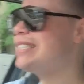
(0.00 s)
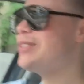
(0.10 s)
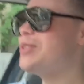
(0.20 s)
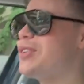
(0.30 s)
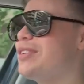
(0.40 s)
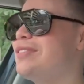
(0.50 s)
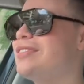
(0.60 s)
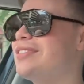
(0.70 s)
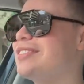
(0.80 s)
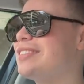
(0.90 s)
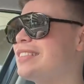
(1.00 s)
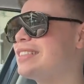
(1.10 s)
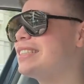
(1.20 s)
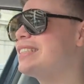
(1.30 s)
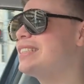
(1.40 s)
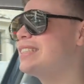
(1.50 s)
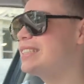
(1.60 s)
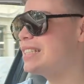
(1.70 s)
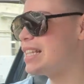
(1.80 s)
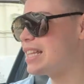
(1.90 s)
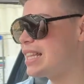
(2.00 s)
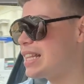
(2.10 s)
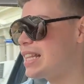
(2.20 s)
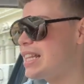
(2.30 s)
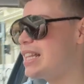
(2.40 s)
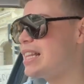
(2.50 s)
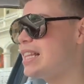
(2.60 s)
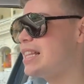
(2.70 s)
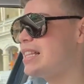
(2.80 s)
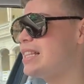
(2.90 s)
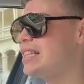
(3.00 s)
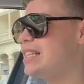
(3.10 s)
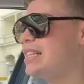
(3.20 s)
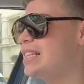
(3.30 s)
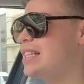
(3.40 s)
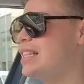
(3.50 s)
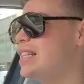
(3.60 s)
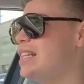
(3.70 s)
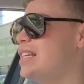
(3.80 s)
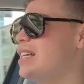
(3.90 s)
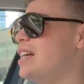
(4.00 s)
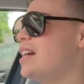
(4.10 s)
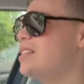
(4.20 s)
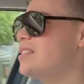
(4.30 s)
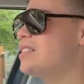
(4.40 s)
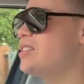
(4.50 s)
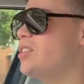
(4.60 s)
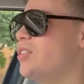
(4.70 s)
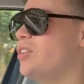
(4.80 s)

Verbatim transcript: sort of. What's troubling you? I just don't